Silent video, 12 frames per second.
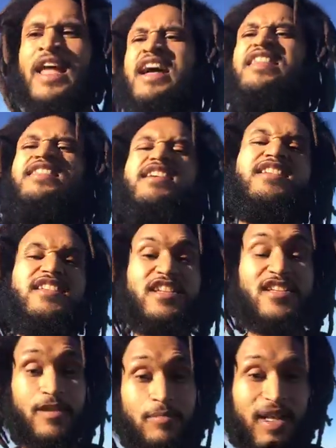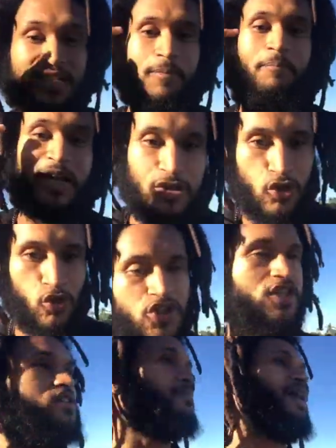that's a mental
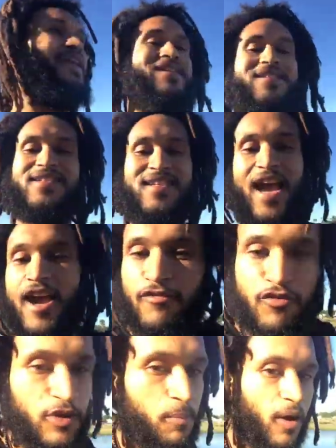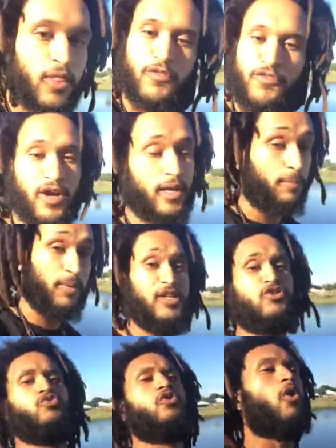system that exists every motherfucking
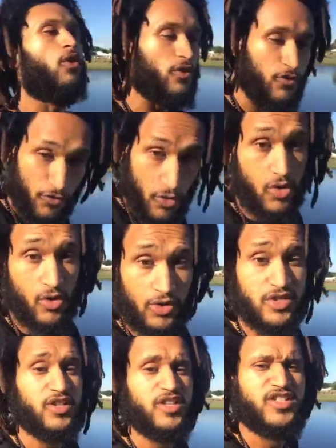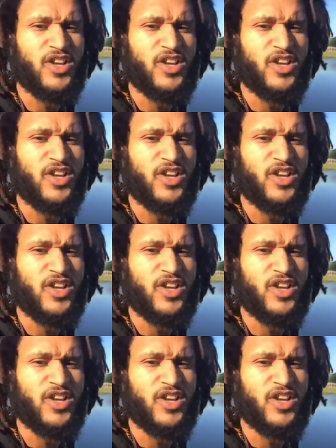place you go on the four corners of this